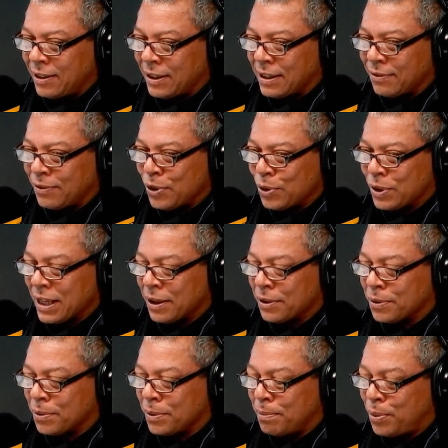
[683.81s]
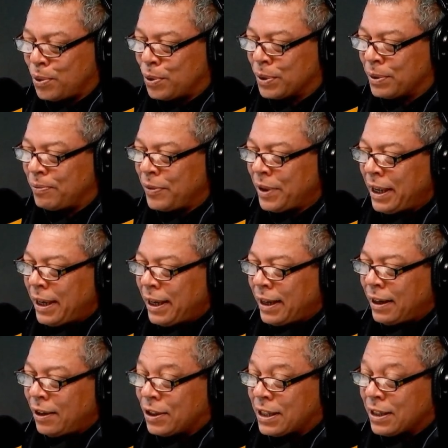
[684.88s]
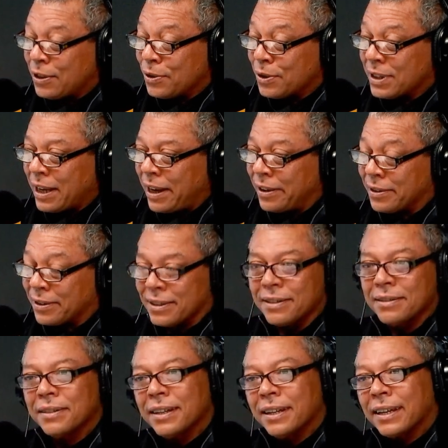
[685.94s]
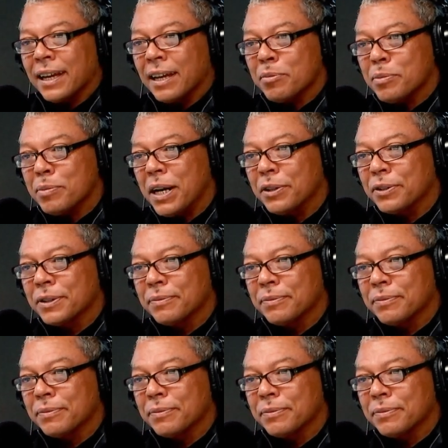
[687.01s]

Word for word: Lots of new sounds were born, lots of new styles came about.